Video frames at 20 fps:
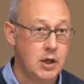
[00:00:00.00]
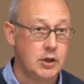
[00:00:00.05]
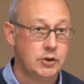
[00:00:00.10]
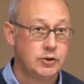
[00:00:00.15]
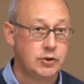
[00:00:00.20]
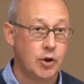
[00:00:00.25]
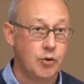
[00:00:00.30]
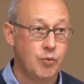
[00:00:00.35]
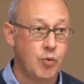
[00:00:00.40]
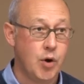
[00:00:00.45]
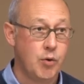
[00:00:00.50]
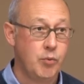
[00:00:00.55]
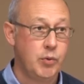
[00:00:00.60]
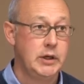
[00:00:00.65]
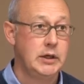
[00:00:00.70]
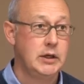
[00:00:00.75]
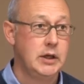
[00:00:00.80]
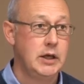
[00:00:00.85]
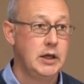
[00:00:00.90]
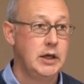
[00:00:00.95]
So what we
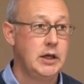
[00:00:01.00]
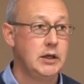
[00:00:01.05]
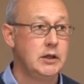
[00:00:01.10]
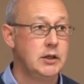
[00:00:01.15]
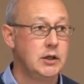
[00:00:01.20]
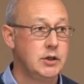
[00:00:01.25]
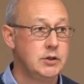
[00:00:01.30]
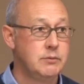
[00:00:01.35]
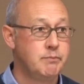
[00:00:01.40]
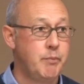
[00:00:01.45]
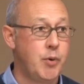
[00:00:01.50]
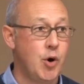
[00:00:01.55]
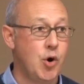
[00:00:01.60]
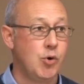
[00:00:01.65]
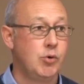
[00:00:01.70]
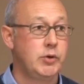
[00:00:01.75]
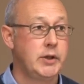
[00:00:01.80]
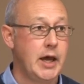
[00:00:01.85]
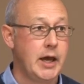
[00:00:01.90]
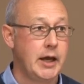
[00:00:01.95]
need is
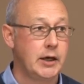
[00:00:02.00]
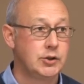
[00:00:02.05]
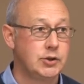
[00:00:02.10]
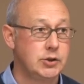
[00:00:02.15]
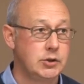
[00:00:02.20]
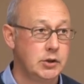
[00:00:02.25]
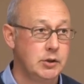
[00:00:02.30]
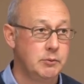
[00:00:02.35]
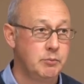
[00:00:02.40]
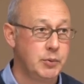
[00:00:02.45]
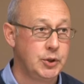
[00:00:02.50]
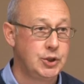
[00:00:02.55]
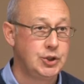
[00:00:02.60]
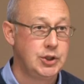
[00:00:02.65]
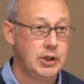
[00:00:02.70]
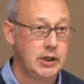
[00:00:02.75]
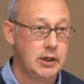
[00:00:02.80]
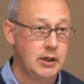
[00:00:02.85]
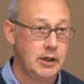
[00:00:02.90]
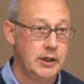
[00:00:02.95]
bold action,
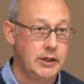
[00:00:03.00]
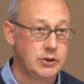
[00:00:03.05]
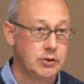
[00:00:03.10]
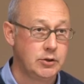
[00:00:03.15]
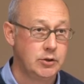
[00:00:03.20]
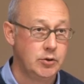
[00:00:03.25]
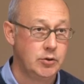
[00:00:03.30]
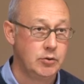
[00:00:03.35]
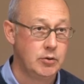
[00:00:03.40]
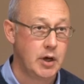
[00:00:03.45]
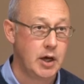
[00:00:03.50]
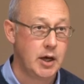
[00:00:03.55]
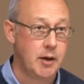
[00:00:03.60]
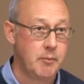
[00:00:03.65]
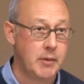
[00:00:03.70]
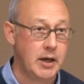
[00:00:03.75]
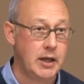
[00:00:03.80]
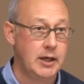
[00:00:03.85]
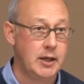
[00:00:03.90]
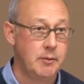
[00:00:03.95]
particularly to
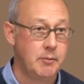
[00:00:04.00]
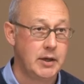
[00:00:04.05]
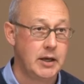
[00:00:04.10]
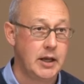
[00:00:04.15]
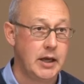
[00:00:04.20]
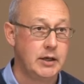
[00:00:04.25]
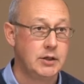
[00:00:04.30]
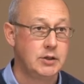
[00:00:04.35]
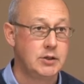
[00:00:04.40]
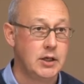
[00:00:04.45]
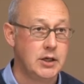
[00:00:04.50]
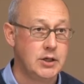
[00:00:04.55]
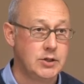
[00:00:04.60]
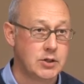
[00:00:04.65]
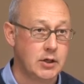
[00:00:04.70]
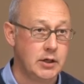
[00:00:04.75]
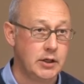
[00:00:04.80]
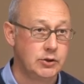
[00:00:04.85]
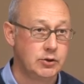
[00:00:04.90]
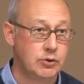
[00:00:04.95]
um, eliminate
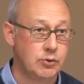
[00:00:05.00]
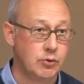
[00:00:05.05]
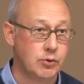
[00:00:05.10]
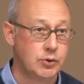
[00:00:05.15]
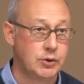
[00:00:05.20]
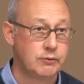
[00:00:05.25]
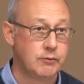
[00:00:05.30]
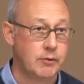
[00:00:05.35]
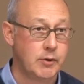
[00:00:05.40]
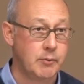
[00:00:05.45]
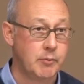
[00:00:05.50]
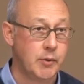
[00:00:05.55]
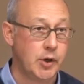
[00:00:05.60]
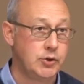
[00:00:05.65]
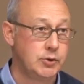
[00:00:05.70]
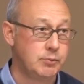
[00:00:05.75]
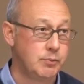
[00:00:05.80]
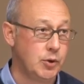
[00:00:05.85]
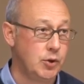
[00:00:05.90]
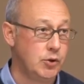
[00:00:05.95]
diesel exhaust from the
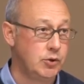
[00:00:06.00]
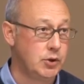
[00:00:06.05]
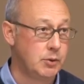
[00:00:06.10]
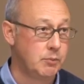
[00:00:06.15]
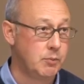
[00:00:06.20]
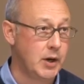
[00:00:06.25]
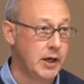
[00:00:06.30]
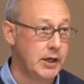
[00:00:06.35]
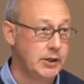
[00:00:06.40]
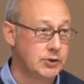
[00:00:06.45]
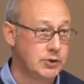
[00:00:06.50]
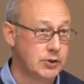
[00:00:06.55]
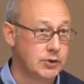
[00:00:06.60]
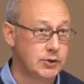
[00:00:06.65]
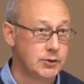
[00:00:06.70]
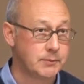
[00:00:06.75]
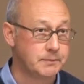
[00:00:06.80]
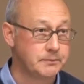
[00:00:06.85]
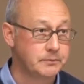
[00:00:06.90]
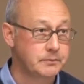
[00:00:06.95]
most polluted
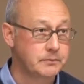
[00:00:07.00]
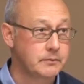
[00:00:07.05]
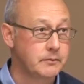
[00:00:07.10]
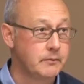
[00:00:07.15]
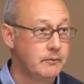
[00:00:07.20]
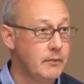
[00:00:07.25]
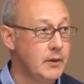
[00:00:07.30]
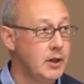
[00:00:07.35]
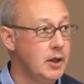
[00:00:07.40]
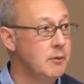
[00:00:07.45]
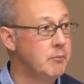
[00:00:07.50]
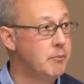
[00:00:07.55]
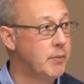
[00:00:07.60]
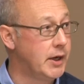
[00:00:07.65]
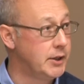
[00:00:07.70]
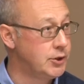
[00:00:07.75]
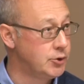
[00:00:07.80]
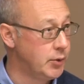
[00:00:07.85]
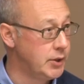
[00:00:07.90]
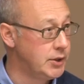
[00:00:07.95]
places
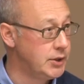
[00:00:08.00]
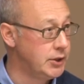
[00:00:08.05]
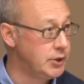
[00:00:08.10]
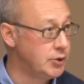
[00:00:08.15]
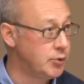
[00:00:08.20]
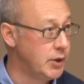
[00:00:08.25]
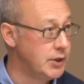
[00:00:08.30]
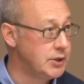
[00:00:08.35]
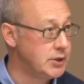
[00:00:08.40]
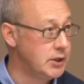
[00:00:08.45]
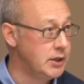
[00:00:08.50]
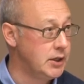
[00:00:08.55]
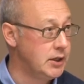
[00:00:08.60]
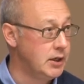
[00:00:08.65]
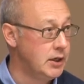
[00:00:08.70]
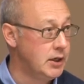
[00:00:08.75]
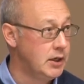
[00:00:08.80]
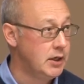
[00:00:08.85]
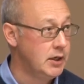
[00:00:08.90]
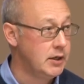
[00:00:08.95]
by
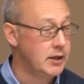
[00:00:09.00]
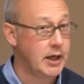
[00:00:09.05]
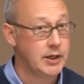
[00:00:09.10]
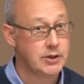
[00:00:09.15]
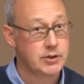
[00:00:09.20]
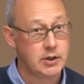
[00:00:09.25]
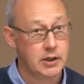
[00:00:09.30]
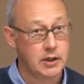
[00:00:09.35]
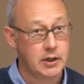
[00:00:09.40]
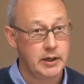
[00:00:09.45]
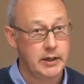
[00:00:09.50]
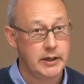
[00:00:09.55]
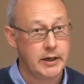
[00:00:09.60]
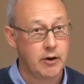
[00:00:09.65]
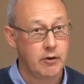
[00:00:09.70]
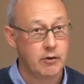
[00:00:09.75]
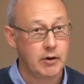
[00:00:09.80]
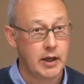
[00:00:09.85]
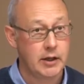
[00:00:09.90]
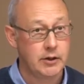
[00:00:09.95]
2020. That's the Clean
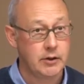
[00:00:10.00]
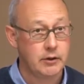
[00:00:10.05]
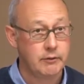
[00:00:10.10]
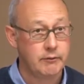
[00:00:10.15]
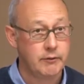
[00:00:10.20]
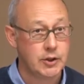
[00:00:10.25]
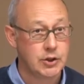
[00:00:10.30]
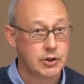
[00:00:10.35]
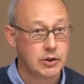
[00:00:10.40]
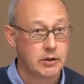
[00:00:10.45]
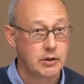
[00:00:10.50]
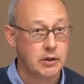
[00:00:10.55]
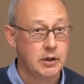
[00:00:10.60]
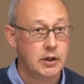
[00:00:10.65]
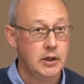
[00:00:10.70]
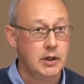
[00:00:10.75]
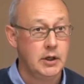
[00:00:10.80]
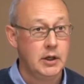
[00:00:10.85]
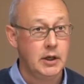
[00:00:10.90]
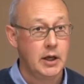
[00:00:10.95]
Air London vision.
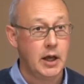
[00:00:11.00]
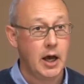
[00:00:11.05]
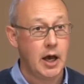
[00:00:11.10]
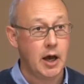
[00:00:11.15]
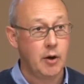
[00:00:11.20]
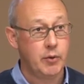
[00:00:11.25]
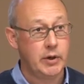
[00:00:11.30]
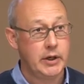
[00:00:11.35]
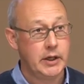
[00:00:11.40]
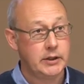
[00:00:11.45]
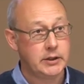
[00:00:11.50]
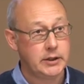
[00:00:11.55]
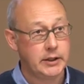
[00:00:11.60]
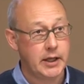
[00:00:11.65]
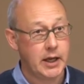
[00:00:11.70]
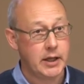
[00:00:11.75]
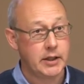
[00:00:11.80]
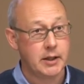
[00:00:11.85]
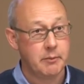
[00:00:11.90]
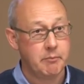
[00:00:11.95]
Uh, we need to
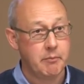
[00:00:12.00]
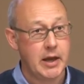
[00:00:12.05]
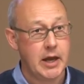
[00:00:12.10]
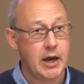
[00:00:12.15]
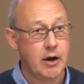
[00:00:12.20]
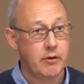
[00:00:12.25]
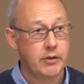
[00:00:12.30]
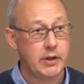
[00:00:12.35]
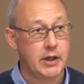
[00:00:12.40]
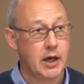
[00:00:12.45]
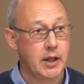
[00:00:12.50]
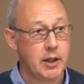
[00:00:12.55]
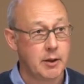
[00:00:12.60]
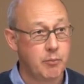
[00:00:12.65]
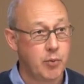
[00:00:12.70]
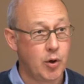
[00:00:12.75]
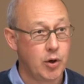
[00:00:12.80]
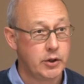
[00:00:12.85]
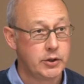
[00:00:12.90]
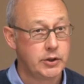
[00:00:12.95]
get the mayor and the
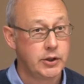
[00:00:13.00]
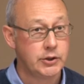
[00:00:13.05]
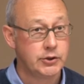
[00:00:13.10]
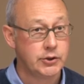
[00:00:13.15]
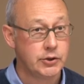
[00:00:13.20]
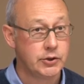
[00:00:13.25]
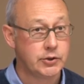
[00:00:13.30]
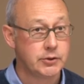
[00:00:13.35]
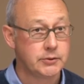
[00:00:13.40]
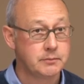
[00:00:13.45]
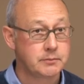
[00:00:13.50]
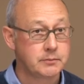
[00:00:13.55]
other politicians